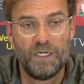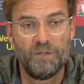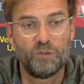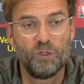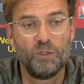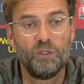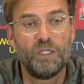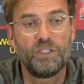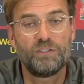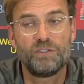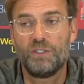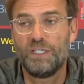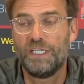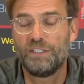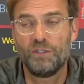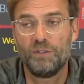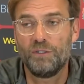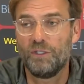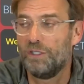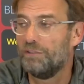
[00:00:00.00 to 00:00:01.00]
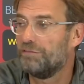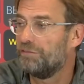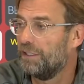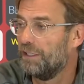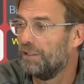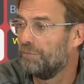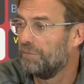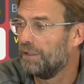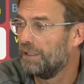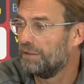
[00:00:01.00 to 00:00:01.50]
I don't know. Sorry, I don't know if
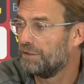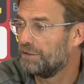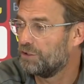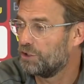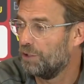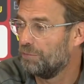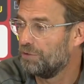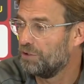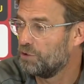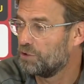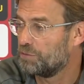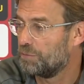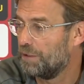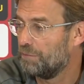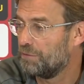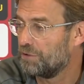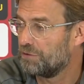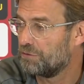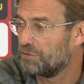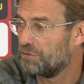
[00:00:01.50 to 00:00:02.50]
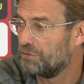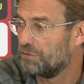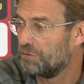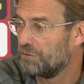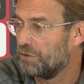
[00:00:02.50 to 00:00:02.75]
um, uh, German newspapers.